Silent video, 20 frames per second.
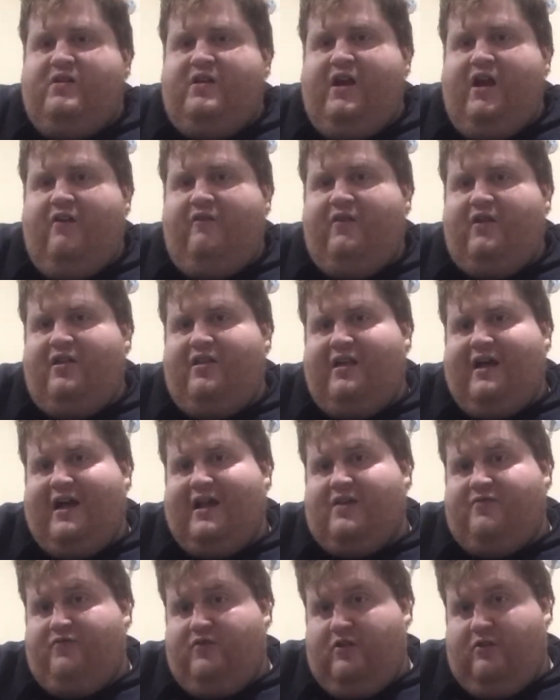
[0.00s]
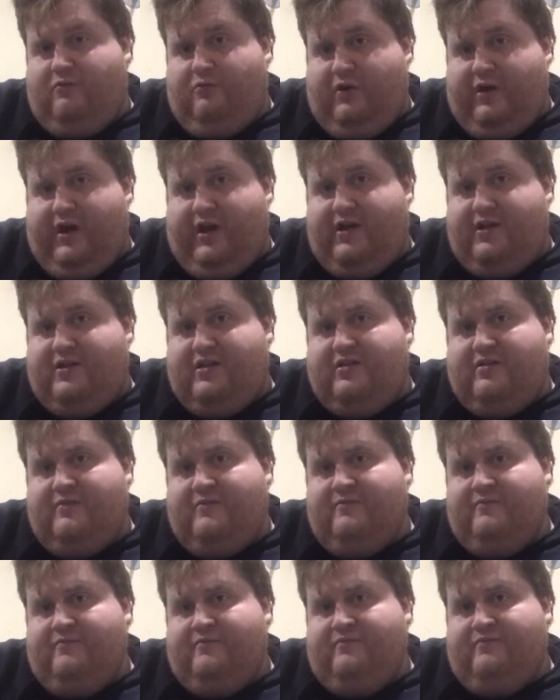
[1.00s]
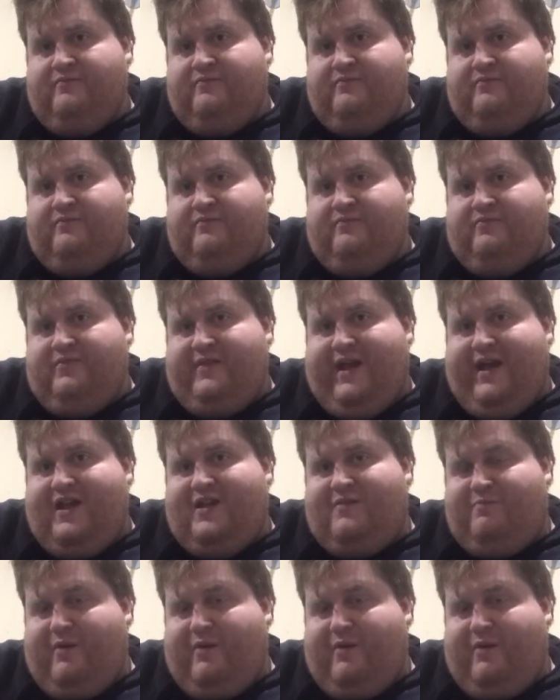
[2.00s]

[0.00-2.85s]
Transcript: over the last few weeks, there's